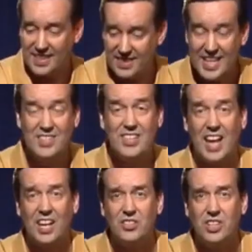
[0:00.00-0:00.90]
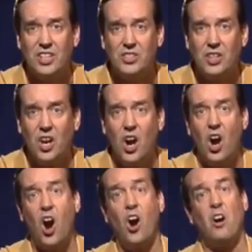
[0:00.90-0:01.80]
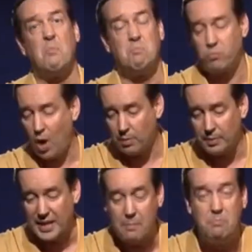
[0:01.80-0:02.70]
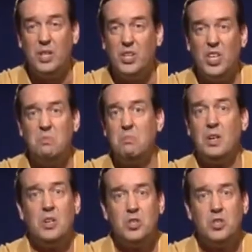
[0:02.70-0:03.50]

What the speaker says: These galaxies are probably 1 billion,